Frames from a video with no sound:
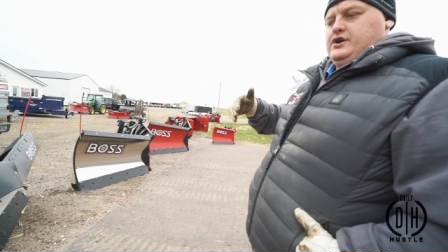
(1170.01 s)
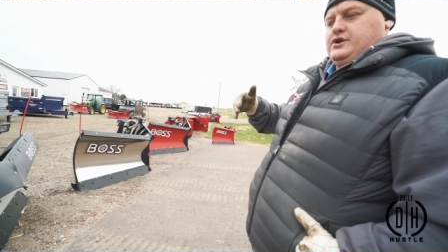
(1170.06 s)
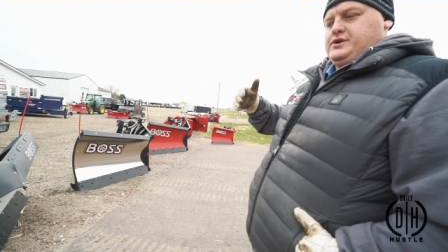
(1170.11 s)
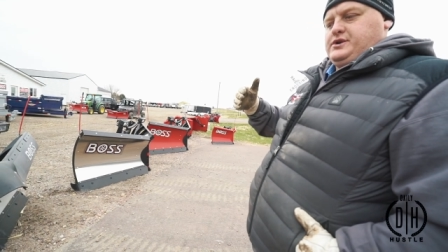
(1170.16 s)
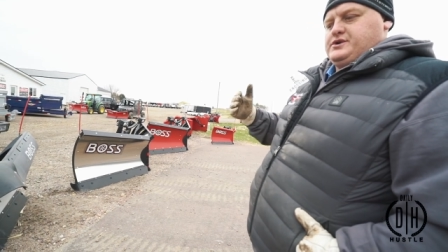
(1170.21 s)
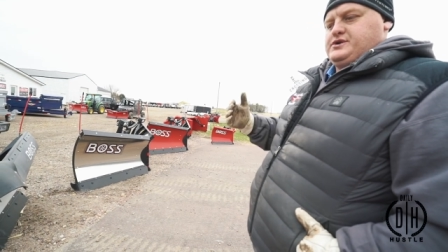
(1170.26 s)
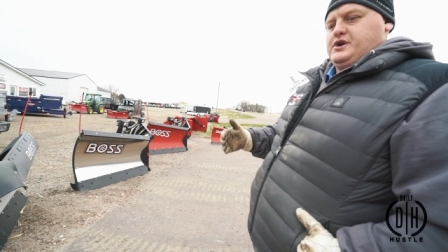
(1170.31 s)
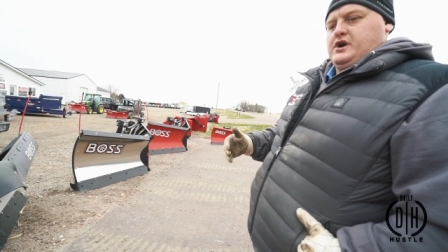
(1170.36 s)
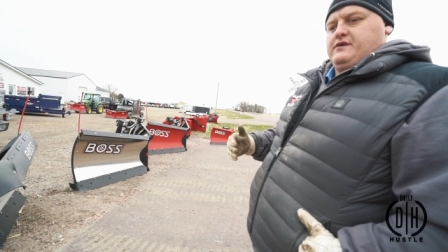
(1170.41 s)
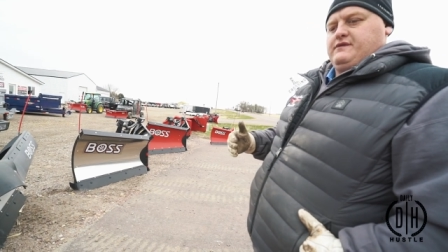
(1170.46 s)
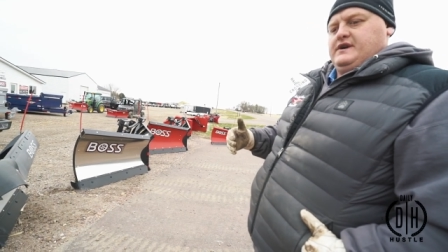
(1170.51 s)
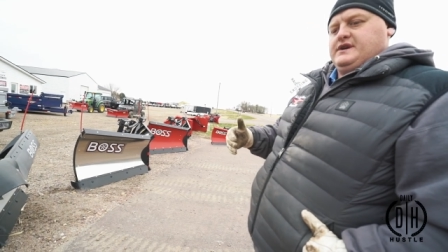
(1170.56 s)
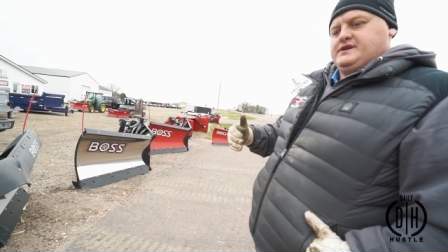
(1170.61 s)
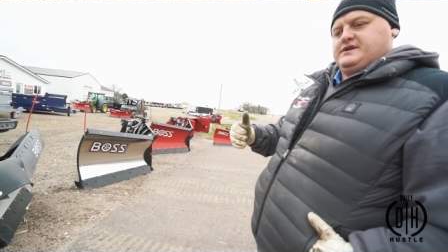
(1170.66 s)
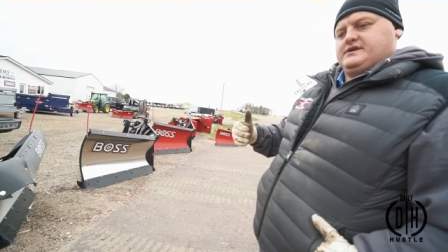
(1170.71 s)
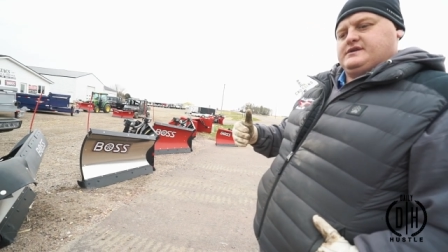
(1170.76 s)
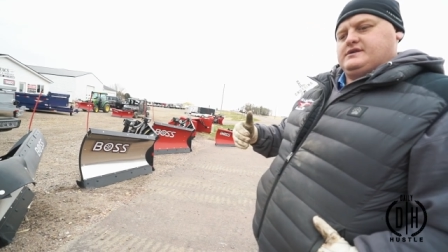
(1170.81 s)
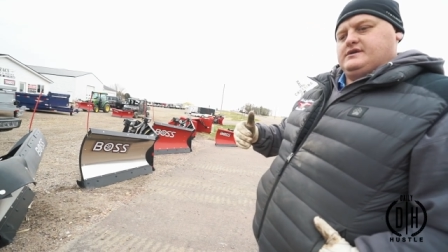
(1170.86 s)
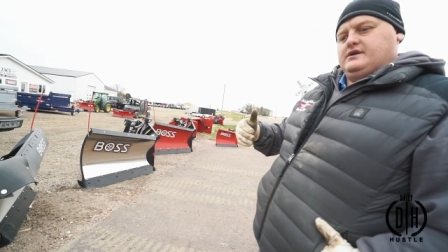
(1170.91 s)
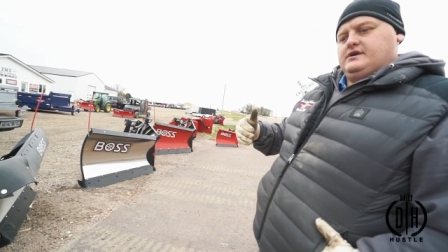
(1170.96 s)
your
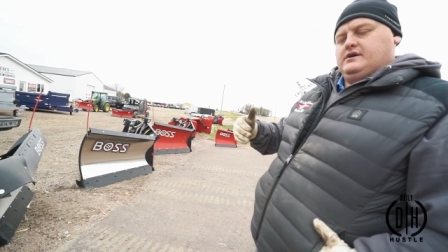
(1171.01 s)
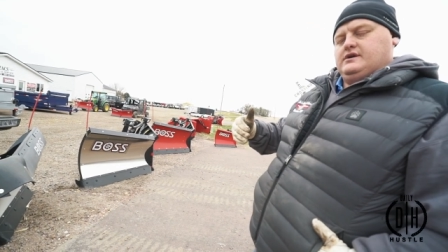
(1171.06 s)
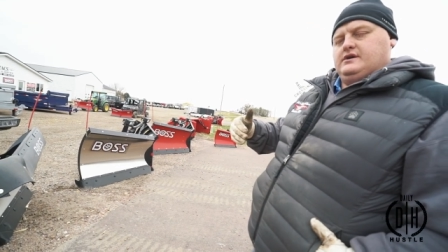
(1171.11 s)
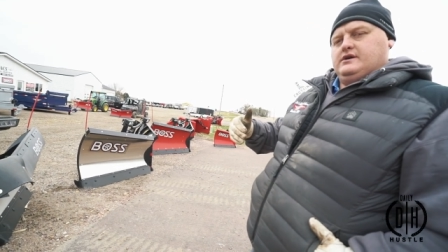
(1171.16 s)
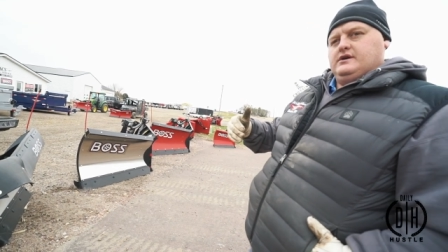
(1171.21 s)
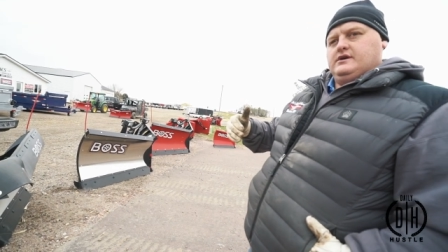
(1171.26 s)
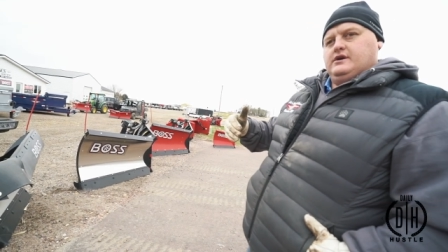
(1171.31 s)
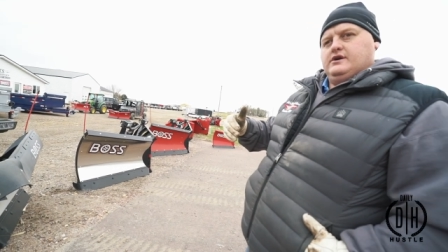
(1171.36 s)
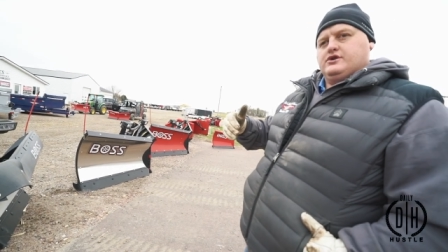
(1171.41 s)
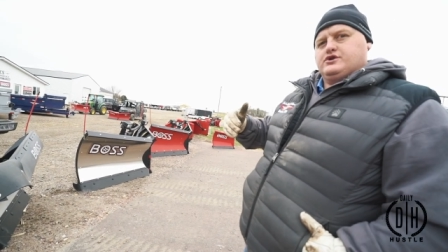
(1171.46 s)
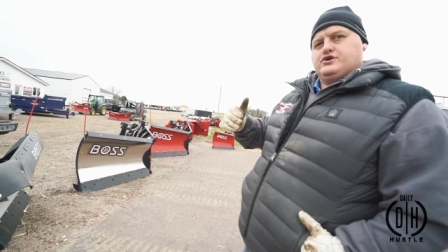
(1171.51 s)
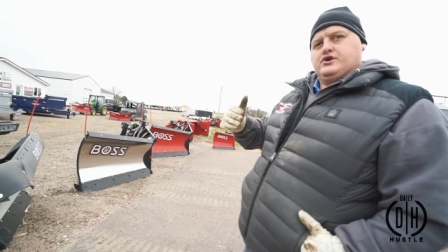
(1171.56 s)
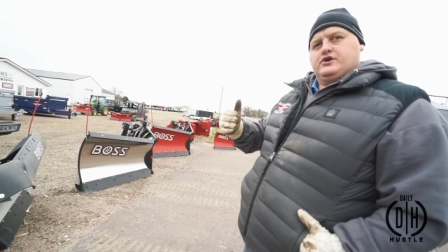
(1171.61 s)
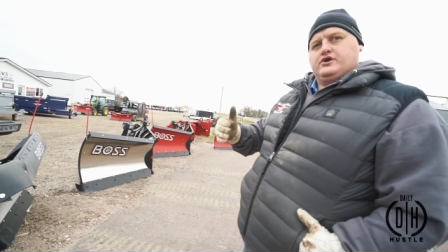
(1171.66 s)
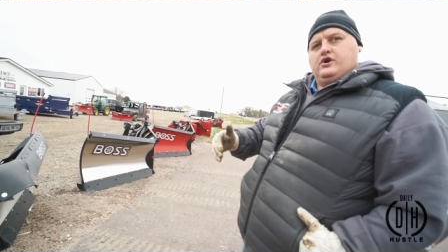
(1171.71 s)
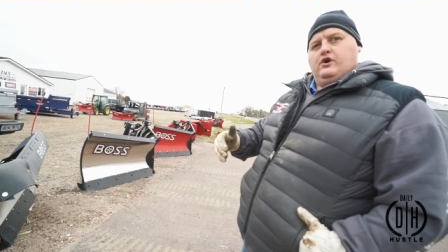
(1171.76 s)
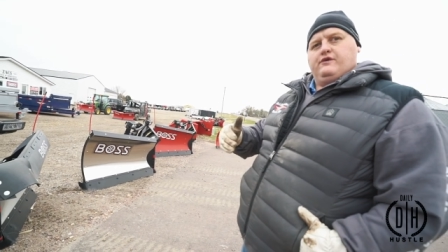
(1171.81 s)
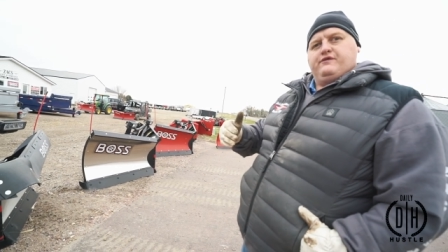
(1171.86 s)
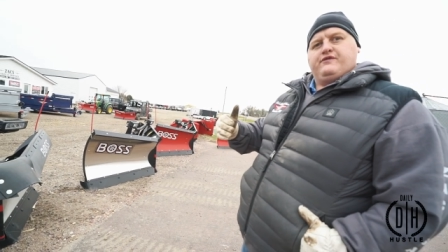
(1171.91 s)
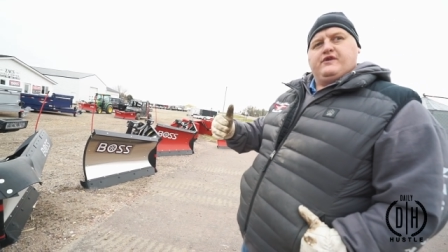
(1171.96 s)
service
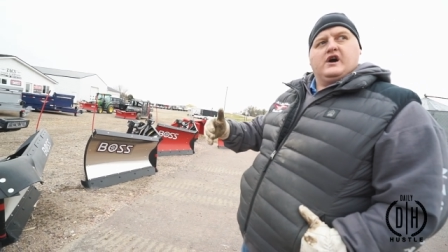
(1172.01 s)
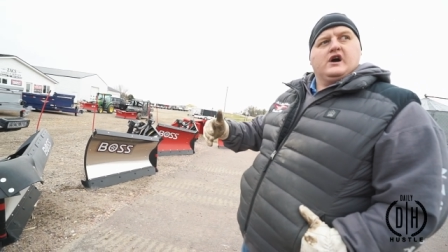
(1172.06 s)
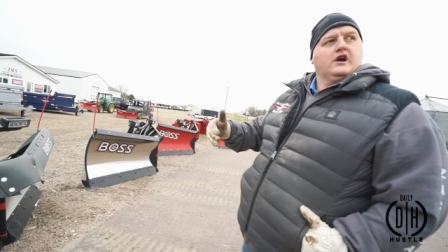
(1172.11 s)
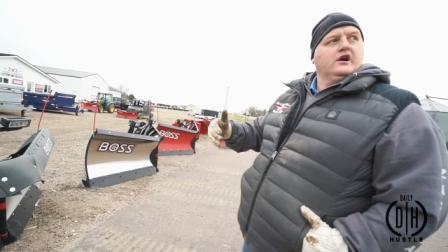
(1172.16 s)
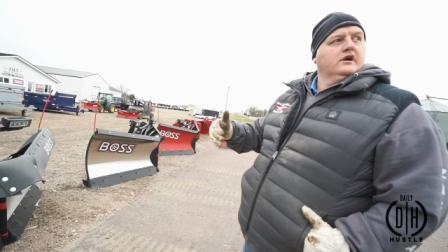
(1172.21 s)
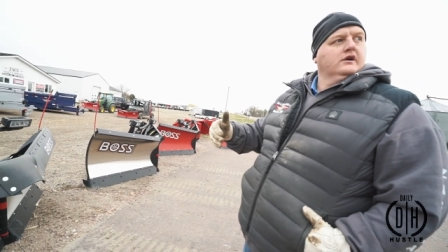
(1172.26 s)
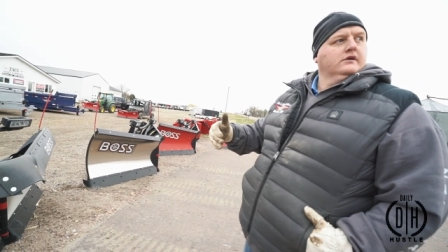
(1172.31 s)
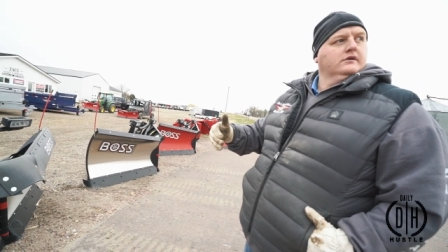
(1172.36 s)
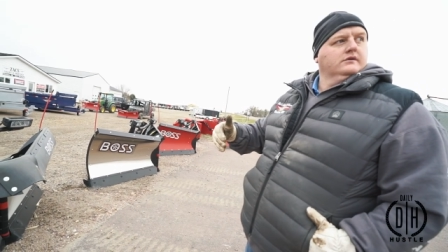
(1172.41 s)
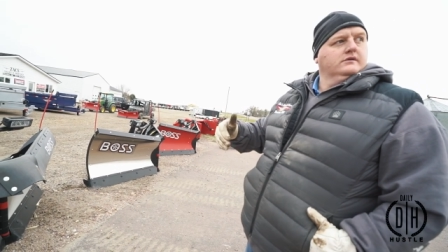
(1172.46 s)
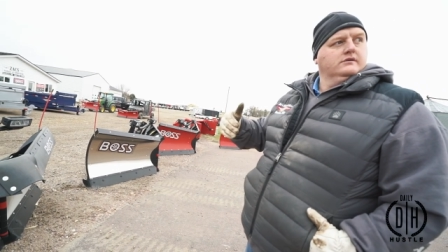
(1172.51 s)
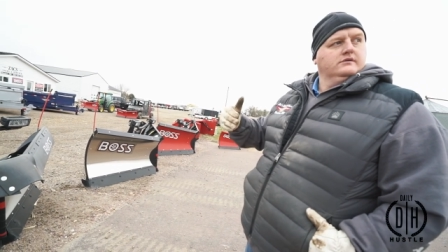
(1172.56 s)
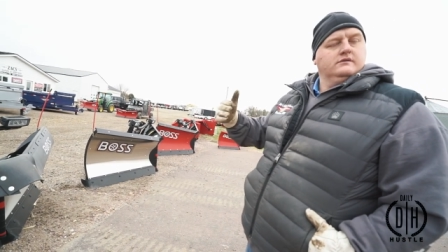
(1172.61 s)
should go far